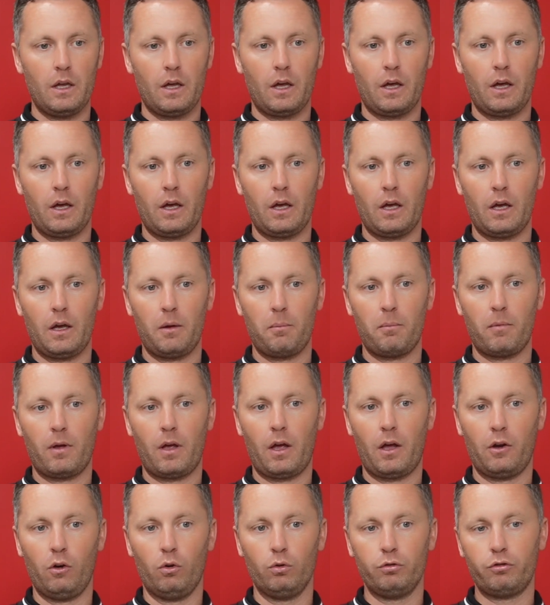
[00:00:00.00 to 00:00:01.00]
um,
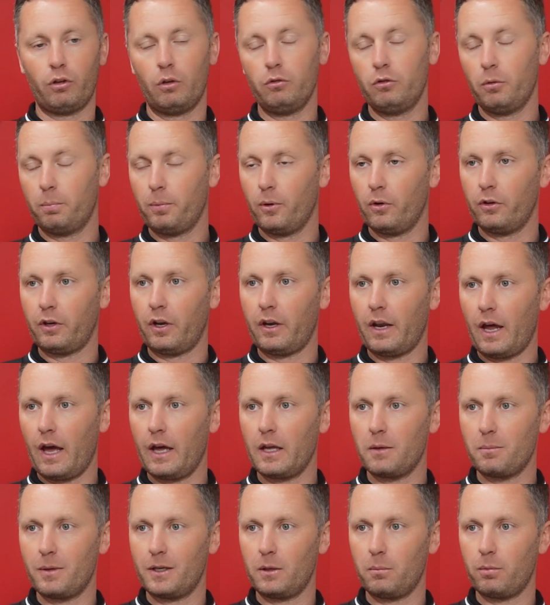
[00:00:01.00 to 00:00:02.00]
and also to put in a
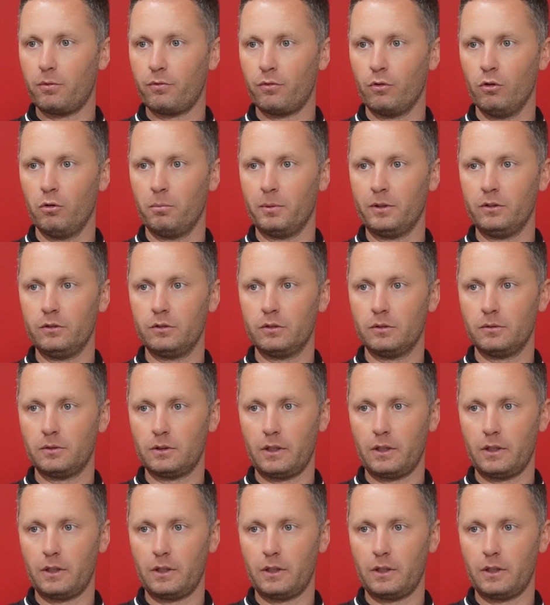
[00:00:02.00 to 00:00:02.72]
90-minute performance,